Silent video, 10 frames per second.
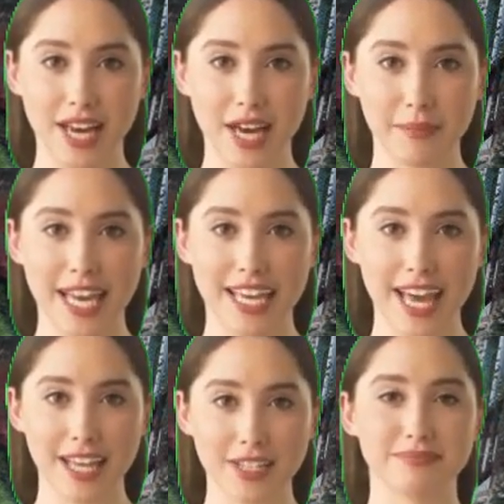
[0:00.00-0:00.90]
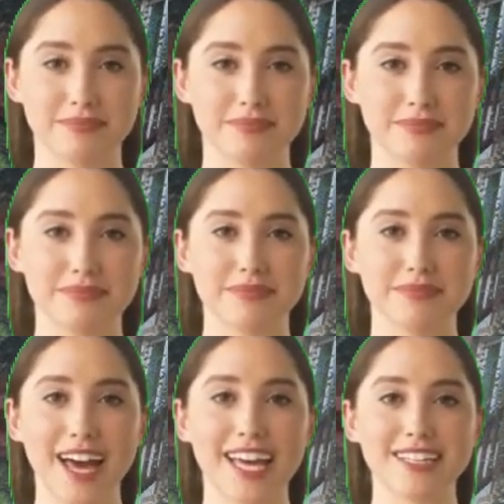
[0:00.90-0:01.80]
It takes 10 to 15
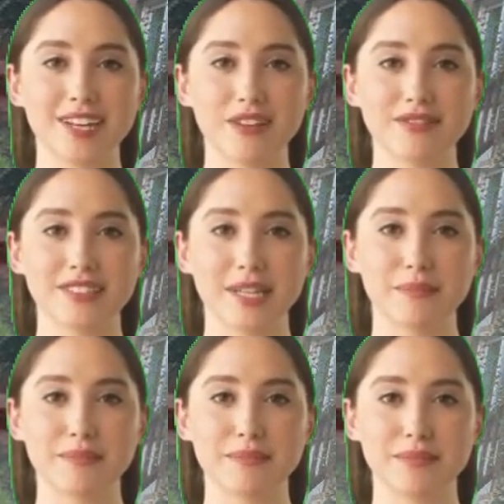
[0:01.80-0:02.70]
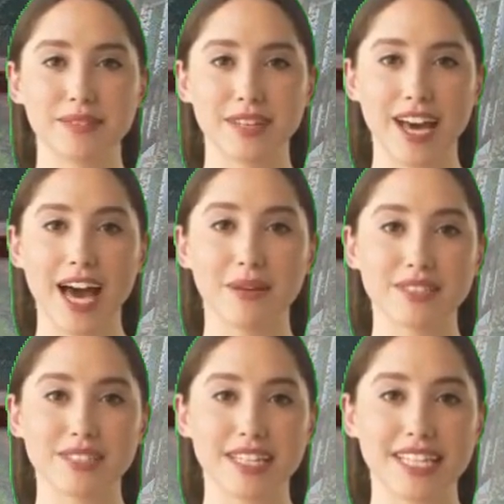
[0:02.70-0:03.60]
minutes drive to Chuncheon-si and eateries.